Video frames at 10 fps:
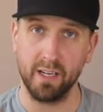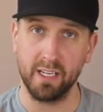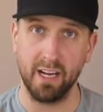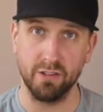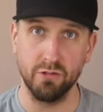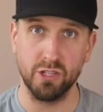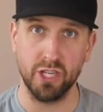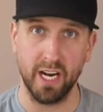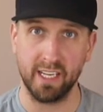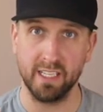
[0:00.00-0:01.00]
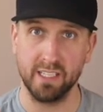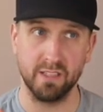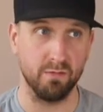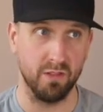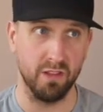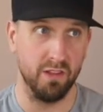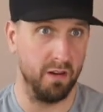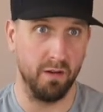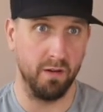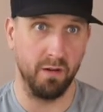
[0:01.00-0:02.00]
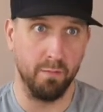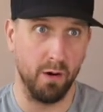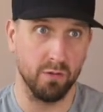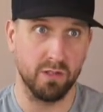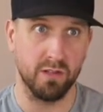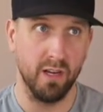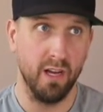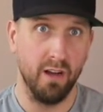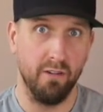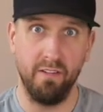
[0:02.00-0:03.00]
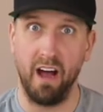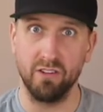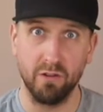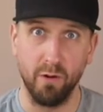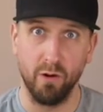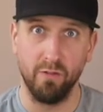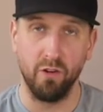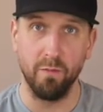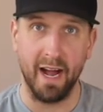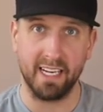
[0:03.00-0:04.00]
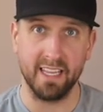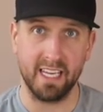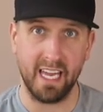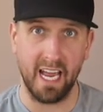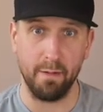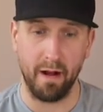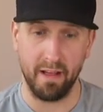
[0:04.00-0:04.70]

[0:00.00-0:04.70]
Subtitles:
Kyle Juszczyk is the most valuable fullback in the game.